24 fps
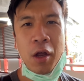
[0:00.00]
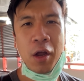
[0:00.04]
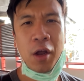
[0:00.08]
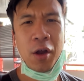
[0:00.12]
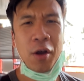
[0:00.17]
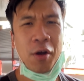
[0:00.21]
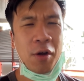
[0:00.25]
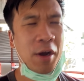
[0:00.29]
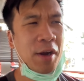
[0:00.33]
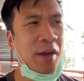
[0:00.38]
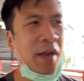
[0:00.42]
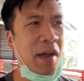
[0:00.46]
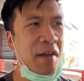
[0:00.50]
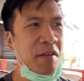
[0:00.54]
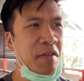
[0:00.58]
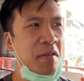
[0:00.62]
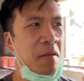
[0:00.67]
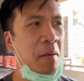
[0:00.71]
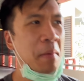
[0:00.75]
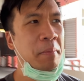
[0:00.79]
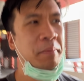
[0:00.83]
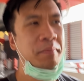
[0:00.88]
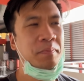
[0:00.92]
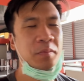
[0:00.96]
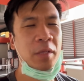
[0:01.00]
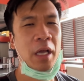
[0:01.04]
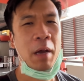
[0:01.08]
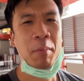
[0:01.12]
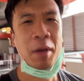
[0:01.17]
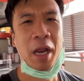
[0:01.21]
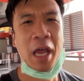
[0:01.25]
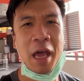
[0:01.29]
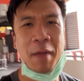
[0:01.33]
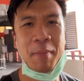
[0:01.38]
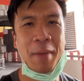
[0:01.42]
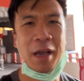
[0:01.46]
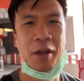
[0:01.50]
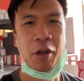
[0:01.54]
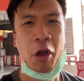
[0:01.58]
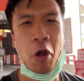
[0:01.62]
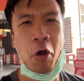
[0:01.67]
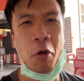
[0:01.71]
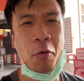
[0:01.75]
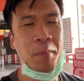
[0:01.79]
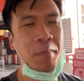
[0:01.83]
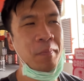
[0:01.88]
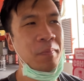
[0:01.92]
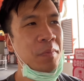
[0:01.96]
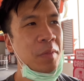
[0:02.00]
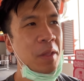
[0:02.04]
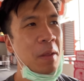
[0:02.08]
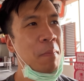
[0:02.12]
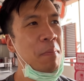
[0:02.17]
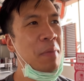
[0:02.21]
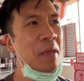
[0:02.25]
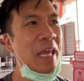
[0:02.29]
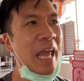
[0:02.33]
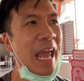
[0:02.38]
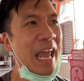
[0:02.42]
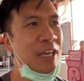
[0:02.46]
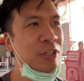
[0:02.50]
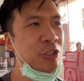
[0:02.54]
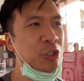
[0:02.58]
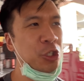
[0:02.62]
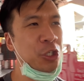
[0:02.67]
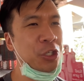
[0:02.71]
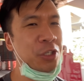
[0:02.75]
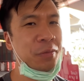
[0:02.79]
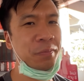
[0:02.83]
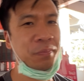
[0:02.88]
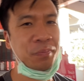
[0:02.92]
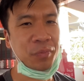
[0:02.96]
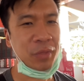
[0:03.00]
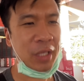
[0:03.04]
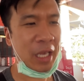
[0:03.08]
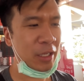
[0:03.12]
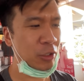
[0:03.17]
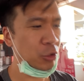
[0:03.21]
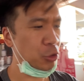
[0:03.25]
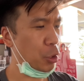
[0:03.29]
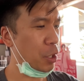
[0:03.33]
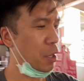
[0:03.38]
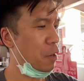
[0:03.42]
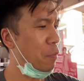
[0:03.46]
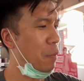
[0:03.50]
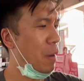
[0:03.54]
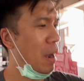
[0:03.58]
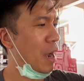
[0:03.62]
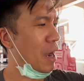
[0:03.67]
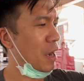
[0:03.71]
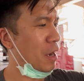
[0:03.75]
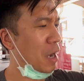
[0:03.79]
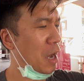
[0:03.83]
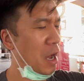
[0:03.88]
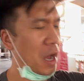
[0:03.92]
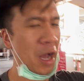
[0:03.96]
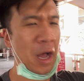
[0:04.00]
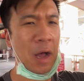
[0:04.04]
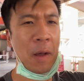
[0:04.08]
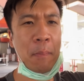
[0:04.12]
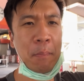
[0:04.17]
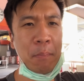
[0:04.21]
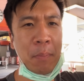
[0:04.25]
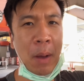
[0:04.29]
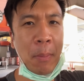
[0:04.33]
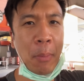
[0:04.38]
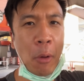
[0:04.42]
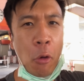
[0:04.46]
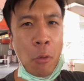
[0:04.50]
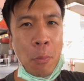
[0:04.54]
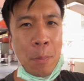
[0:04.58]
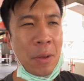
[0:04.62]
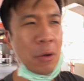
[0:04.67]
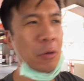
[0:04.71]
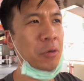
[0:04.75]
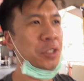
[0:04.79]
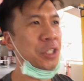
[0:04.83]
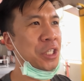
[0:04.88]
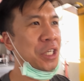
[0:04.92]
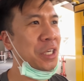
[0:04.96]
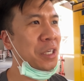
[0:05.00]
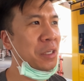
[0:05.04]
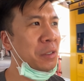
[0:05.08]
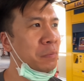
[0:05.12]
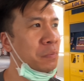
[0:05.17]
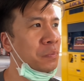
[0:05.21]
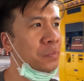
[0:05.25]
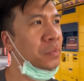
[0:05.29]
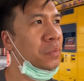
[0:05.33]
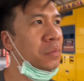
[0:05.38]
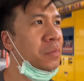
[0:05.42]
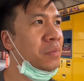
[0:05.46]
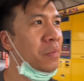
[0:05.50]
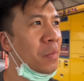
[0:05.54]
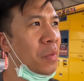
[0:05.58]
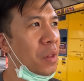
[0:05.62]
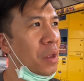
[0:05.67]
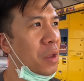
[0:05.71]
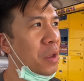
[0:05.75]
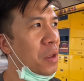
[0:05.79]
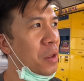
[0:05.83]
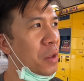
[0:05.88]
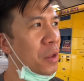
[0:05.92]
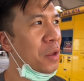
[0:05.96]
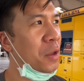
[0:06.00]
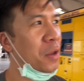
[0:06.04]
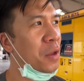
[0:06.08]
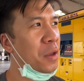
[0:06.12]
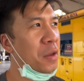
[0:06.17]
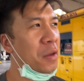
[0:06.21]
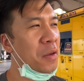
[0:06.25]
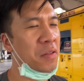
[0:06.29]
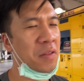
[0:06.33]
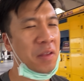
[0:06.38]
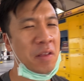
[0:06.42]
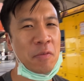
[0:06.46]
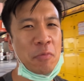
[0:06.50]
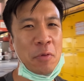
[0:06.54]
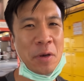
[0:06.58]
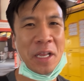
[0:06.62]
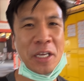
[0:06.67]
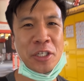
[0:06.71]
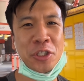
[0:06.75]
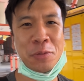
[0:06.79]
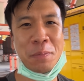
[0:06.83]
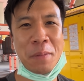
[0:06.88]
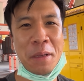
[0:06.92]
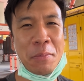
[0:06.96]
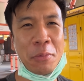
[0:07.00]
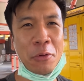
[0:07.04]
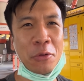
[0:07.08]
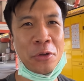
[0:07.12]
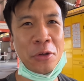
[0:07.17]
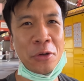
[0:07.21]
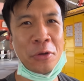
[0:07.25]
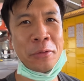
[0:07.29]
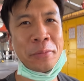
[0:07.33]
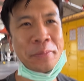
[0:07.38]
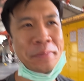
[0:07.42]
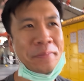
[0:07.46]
All right, guys, I'm gonna head back home, be Asian, and drink my bubble milk tea. So that's what Asian people do.